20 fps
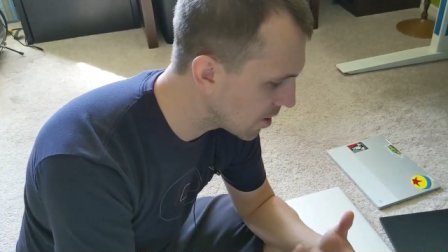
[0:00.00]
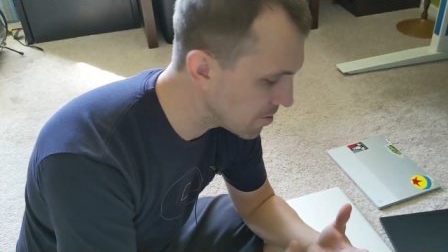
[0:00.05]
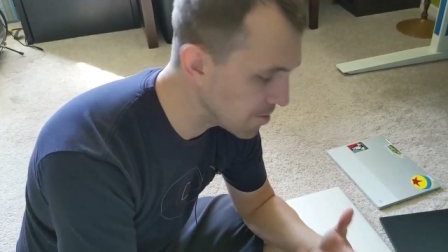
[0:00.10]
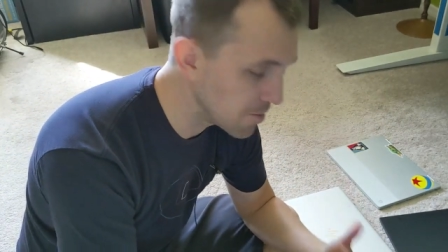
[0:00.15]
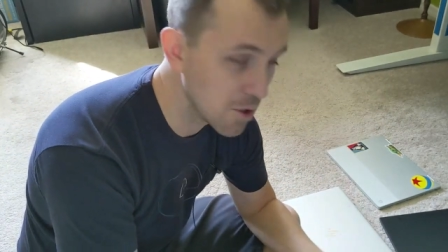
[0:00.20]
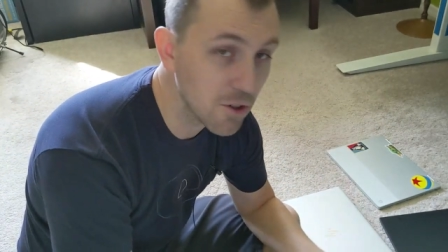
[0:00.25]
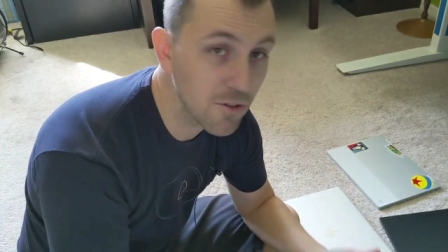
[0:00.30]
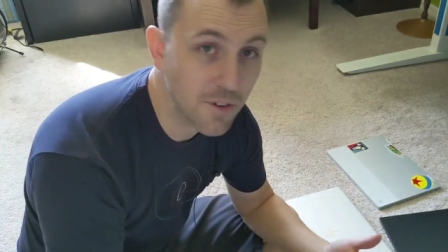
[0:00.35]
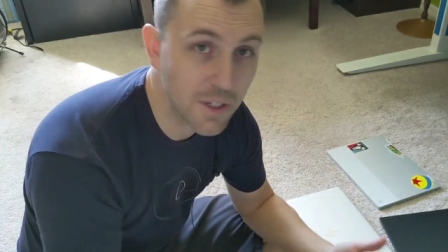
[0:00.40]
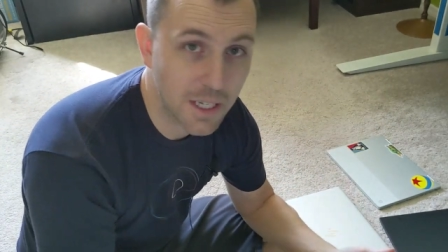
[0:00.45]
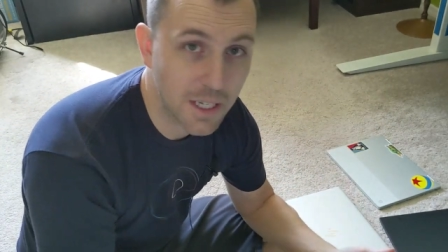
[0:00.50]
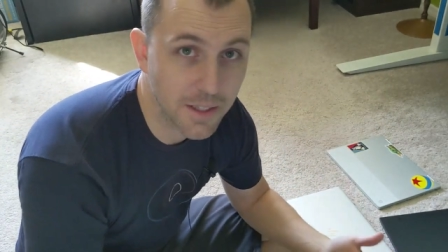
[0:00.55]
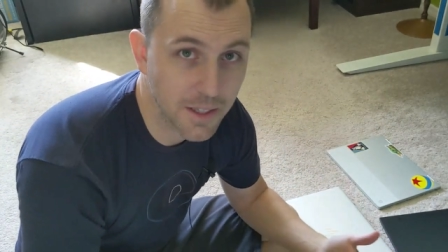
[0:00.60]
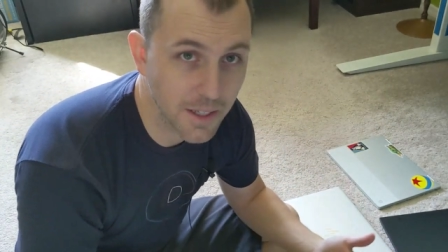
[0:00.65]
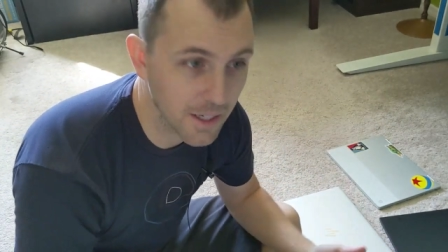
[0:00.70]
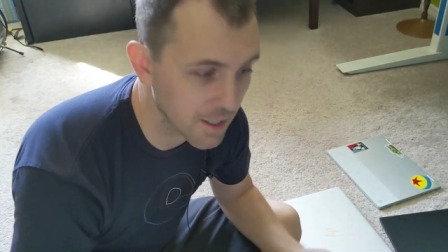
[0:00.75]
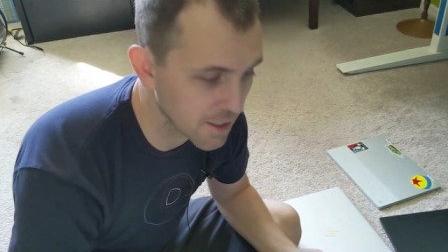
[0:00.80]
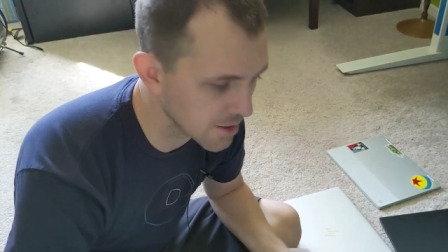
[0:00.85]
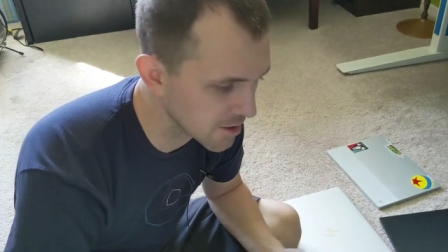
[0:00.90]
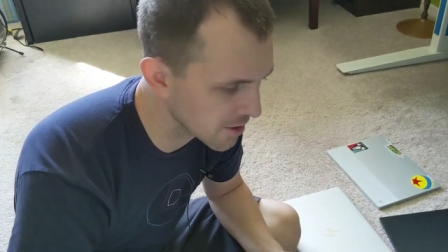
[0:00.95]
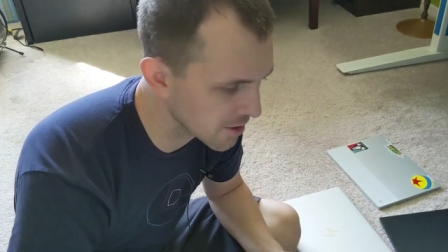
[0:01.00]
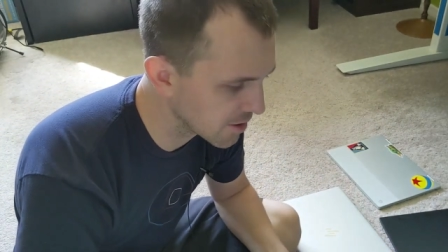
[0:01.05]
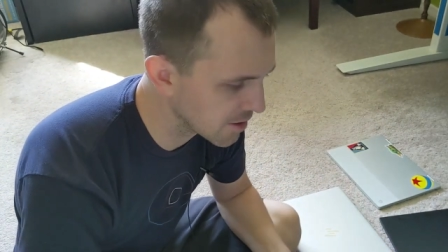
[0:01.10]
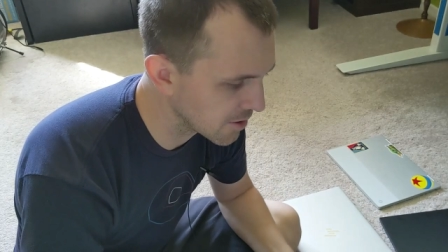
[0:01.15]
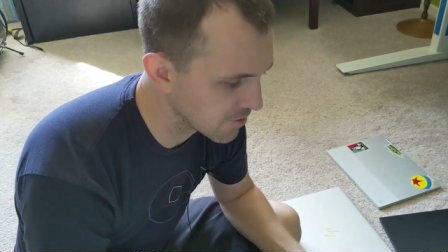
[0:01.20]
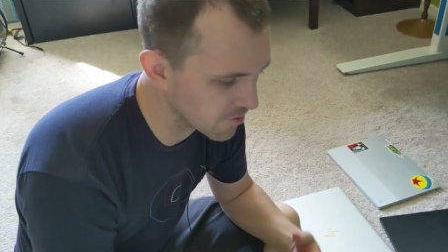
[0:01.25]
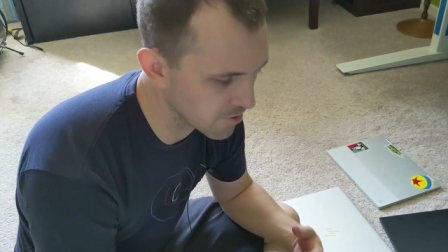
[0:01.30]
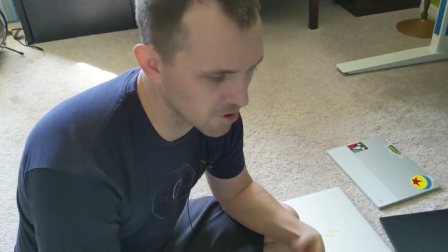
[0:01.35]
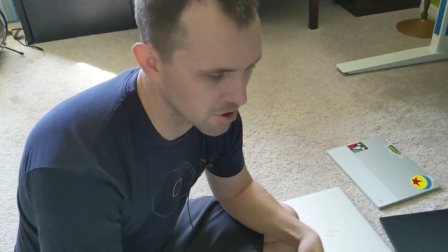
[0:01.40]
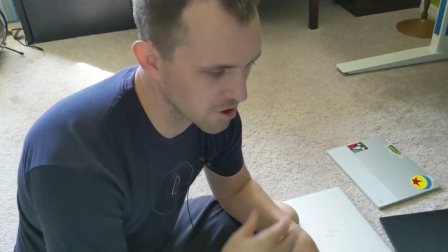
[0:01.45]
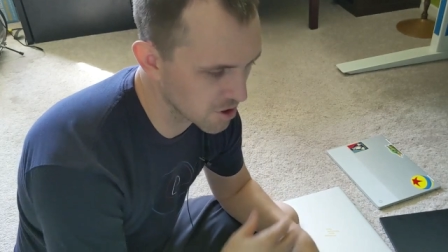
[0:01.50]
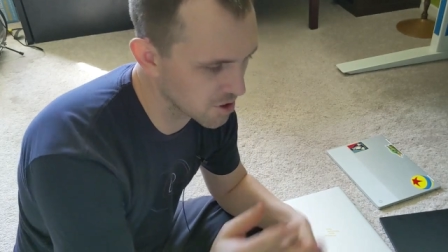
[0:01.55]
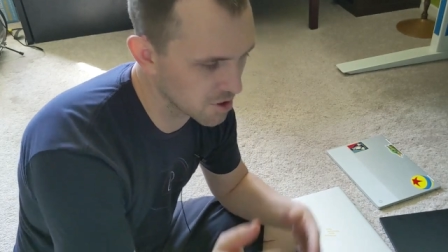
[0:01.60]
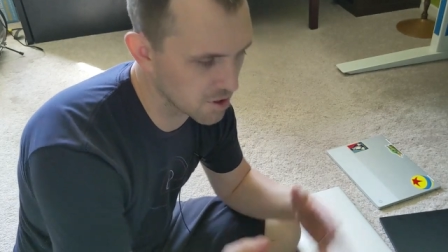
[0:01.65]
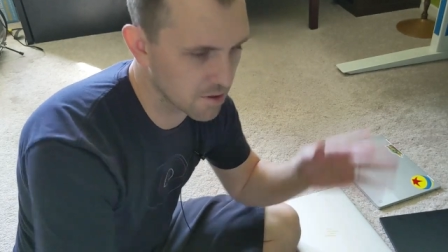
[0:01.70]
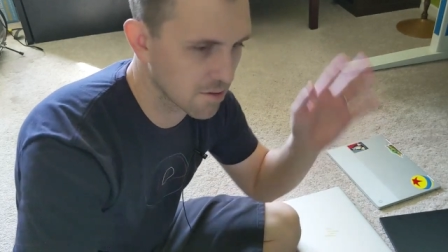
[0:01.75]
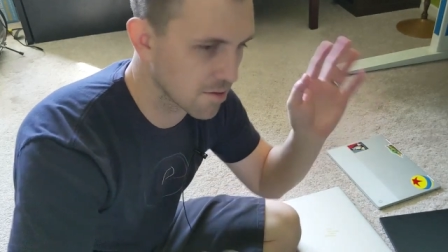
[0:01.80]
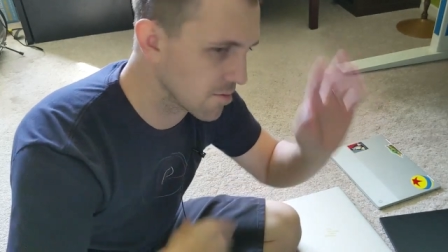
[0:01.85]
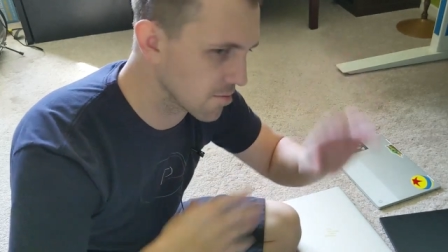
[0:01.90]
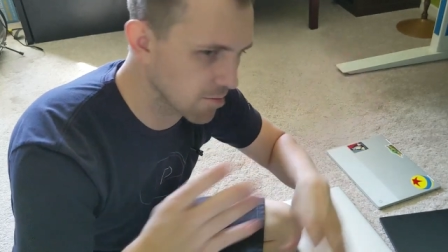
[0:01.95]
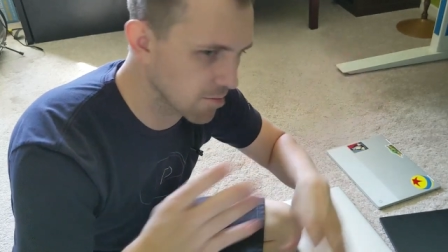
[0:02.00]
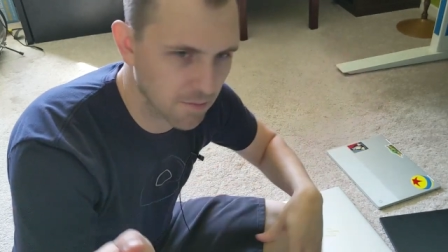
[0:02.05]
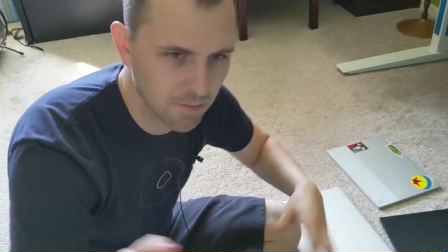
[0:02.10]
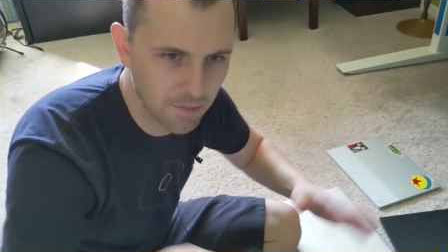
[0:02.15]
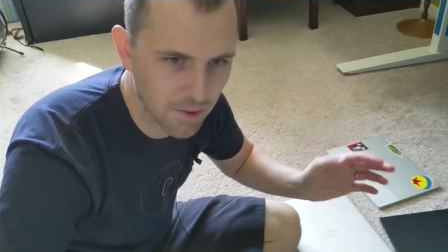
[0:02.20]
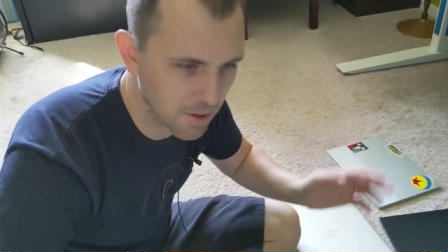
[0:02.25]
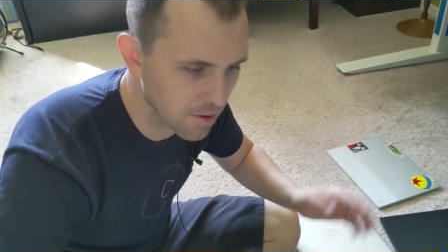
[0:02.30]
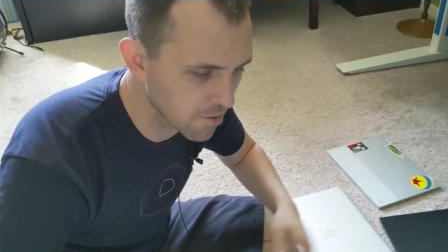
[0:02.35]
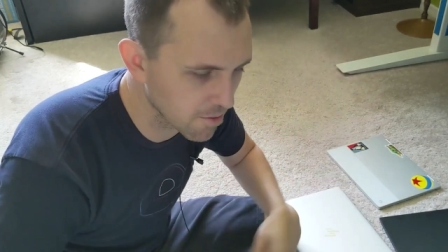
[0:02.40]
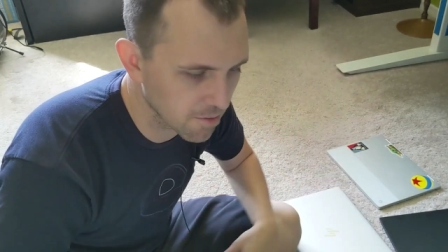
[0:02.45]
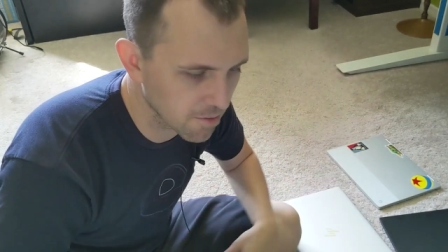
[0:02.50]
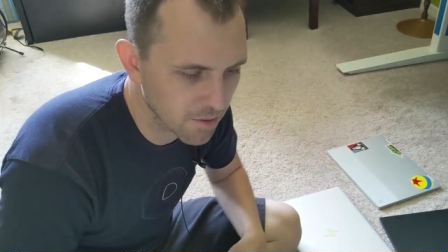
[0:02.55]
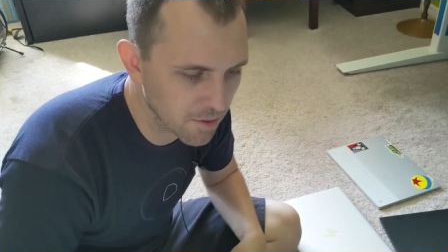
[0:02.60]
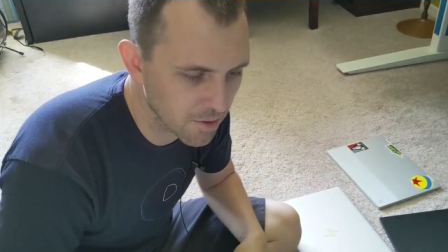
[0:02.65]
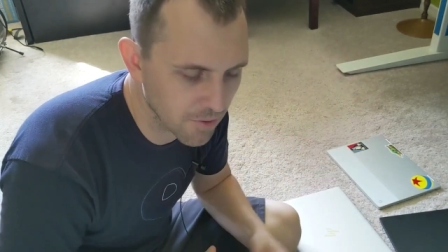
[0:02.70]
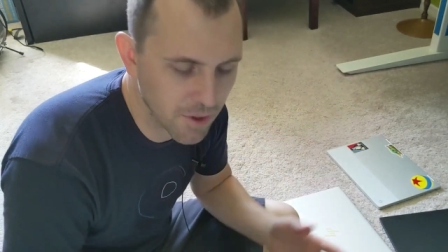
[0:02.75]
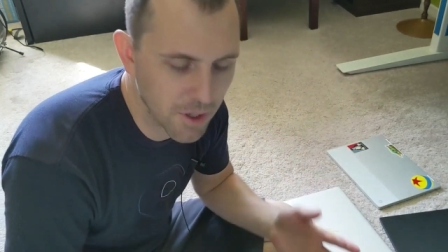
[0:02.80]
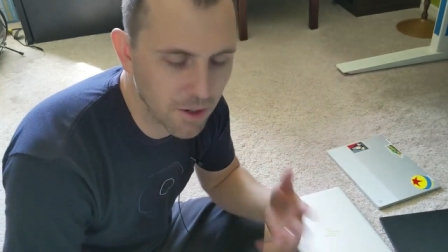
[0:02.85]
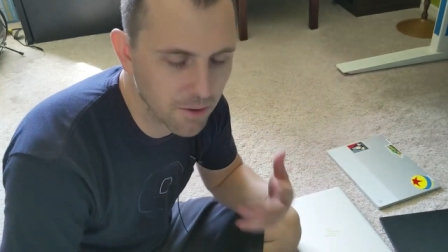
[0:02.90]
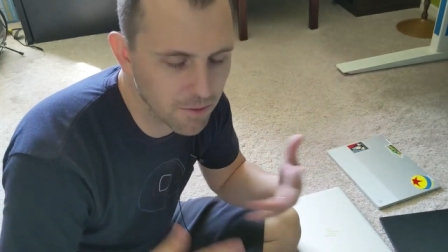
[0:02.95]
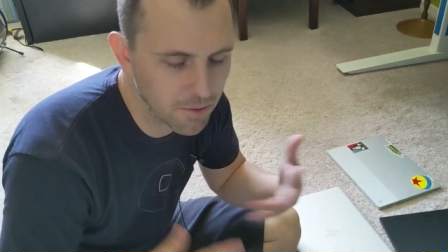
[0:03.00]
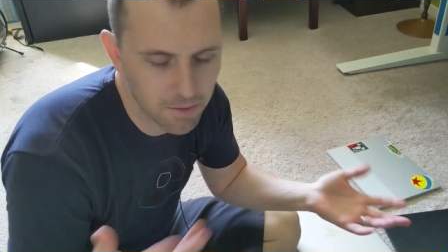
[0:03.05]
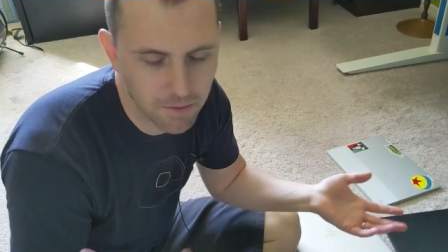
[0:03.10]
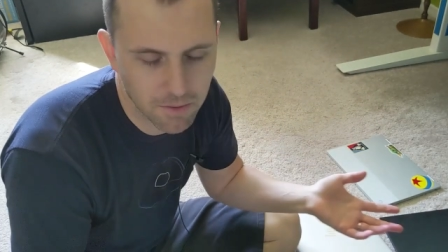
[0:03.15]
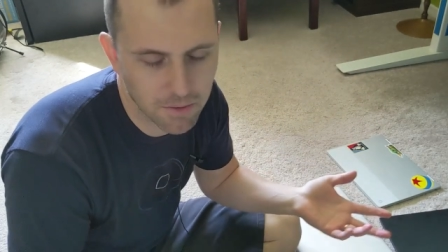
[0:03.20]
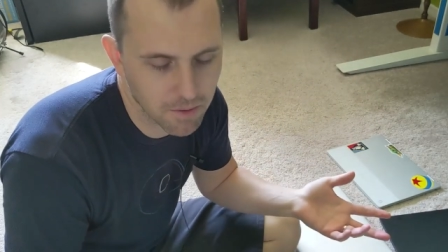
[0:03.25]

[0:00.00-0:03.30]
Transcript: movie at the end if we're just you know if we don't